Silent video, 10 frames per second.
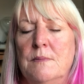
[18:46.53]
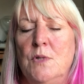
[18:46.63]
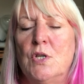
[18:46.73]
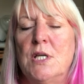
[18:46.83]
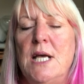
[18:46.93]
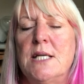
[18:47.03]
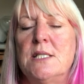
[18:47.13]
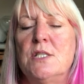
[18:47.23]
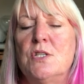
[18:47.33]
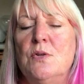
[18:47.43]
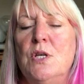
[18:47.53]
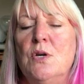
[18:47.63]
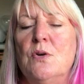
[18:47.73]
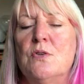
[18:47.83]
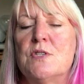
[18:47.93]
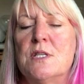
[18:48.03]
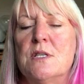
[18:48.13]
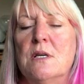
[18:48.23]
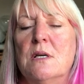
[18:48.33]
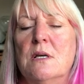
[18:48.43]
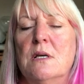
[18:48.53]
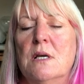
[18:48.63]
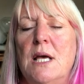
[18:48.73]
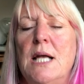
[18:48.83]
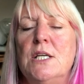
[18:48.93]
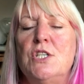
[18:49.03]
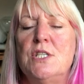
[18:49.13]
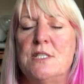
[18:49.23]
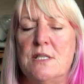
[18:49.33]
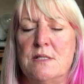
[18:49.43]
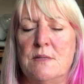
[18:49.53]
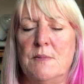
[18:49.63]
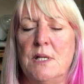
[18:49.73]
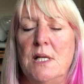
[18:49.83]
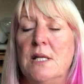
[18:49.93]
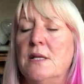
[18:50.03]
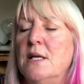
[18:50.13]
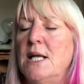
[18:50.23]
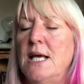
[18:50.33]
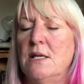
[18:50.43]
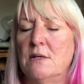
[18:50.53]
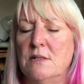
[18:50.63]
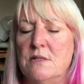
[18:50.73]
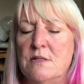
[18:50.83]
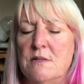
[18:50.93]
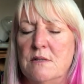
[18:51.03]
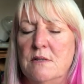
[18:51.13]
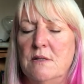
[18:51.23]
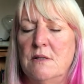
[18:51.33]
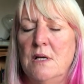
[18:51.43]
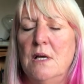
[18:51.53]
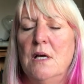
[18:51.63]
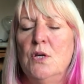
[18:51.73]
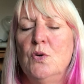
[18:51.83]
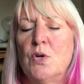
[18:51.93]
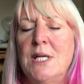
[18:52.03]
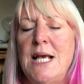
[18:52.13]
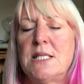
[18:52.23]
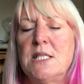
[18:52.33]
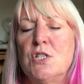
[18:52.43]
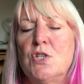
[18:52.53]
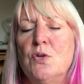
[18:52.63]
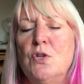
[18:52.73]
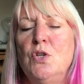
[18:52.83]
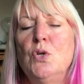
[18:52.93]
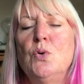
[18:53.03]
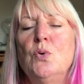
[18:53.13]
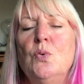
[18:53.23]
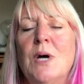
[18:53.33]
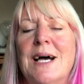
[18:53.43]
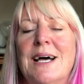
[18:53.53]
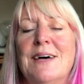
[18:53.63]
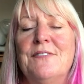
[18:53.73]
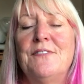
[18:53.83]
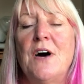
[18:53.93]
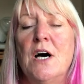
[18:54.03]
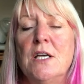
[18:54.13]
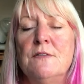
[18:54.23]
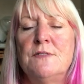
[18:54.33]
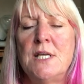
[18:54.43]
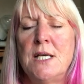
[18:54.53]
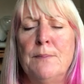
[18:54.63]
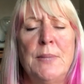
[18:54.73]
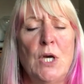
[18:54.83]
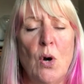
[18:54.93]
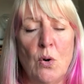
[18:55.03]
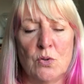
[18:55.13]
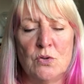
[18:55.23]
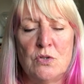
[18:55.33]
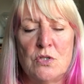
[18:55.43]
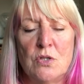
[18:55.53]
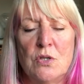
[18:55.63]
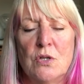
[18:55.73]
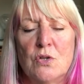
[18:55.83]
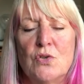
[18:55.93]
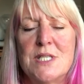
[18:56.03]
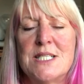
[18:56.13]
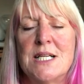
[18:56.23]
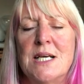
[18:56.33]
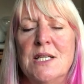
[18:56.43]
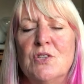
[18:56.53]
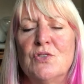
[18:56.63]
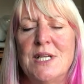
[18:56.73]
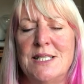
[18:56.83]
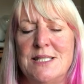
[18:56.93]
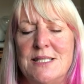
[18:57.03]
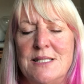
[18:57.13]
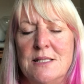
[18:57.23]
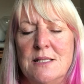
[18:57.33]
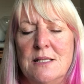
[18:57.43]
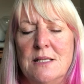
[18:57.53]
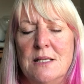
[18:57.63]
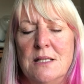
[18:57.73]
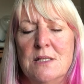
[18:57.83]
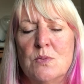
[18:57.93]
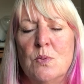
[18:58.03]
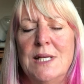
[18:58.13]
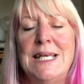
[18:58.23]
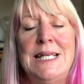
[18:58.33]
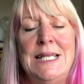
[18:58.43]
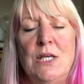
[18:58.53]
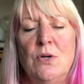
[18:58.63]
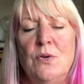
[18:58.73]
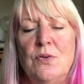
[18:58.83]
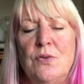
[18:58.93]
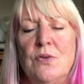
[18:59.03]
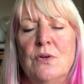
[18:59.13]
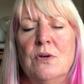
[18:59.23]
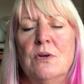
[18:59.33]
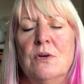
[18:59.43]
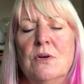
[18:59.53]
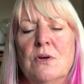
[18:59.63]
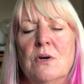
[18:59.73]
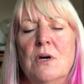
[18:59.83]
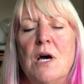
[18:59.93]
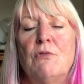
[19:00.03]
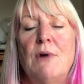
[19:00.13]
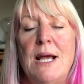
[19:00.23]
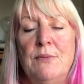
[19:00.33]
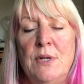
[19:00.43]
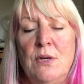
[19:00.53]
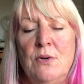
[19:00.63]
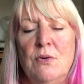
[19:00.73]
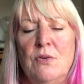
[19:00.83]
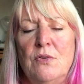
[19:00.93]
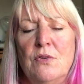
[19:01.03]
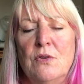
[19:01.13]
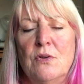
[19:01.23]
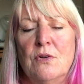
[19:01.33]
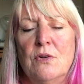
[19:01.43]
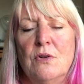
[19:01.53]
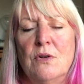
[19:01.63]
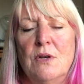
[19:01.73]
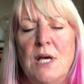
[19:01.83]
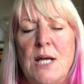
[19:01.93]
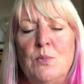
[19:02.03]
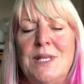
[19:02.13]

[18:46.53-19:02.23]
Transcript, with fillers: You're connecting to the earth's energy system, the, the ley lines. You're connecting to the new five D and beyond crystalline grids. There's in the earth, around the earth, and